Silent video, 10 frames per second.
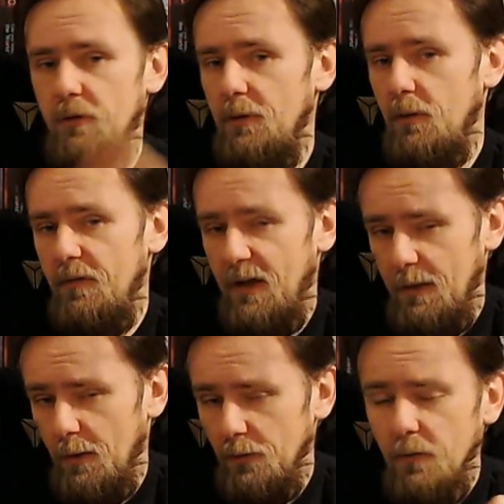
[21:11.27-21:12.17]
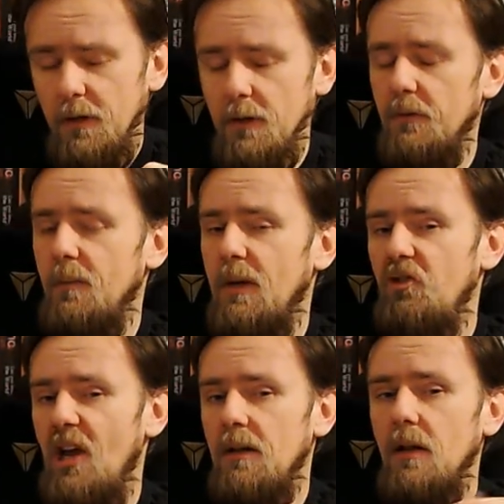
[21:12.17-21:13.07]
to be notified about new videos on my
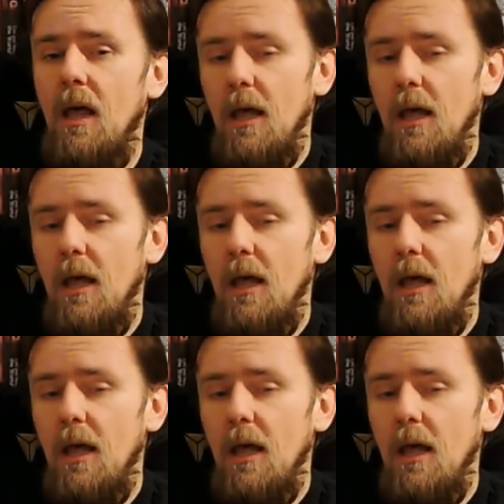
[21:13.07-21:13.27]
channel.